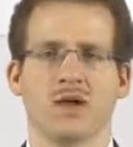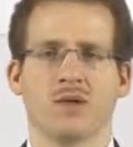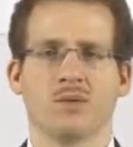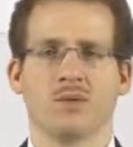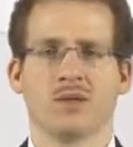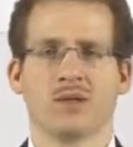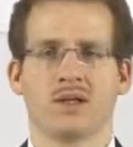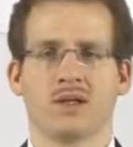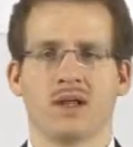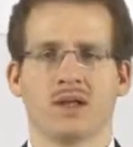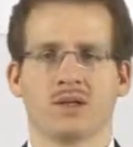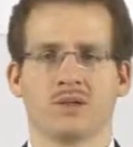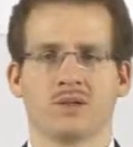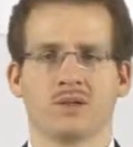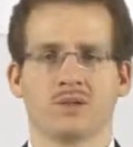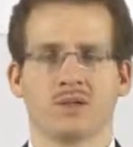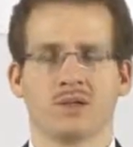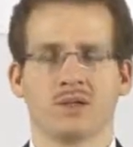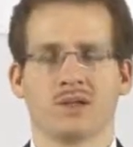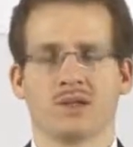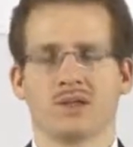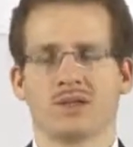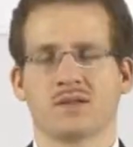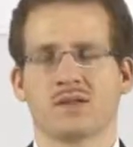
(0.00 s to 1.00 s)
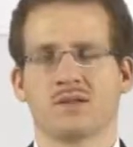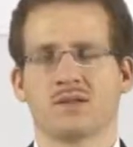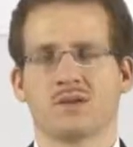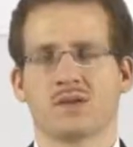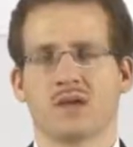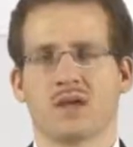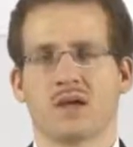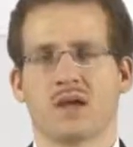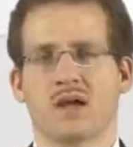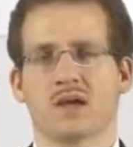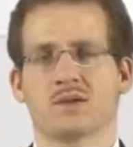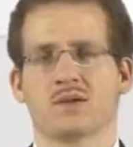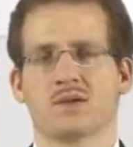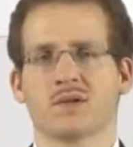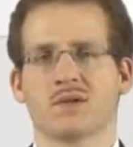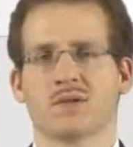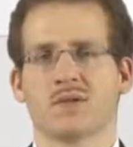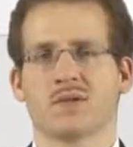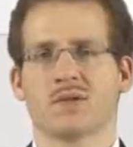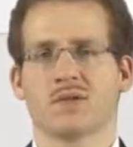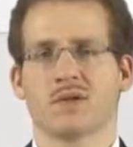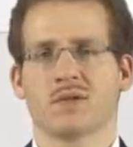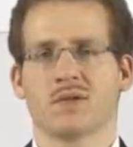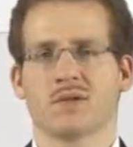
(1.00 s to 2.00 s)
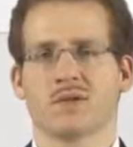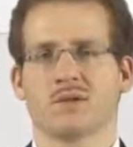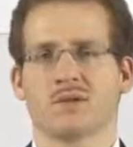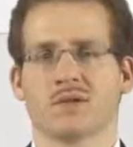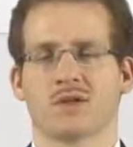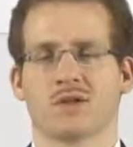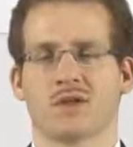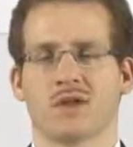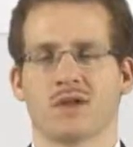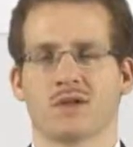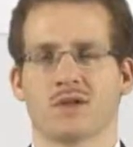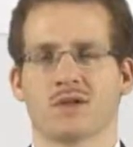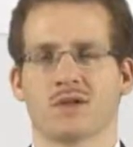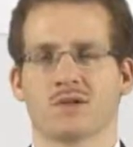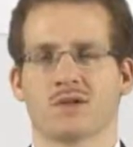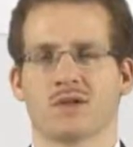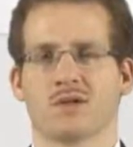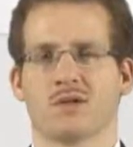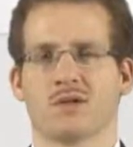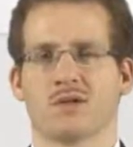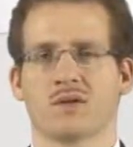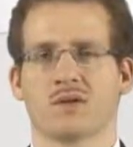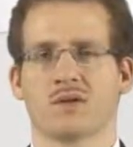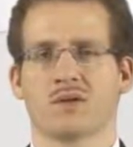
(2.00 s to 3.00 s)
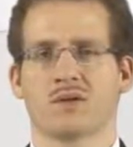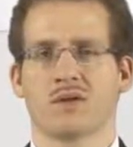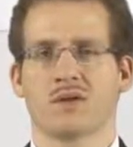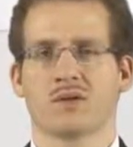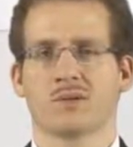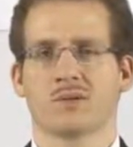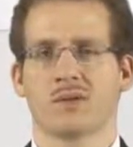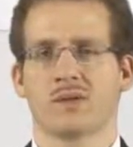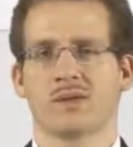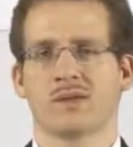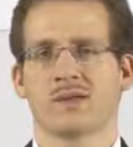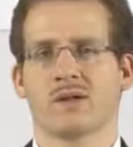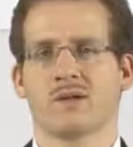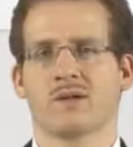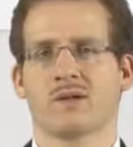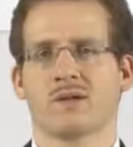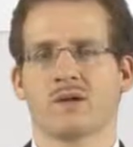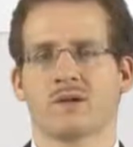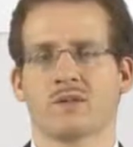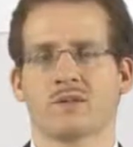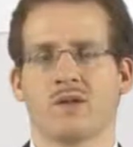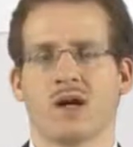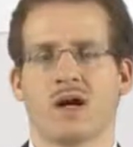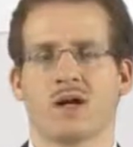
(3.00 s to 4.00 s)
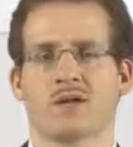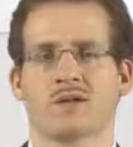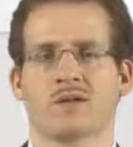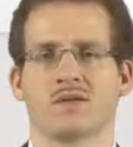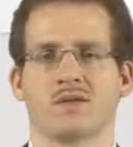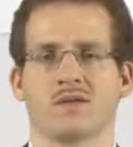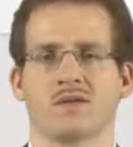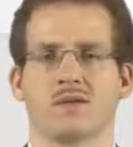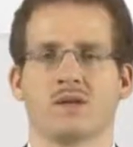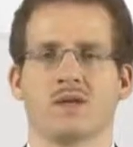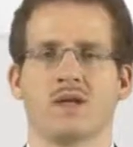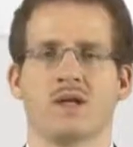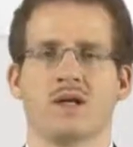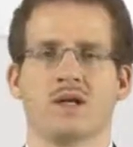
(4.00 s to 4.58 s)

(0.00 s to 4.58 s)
We just use the language primitive for channels in order to express our demand to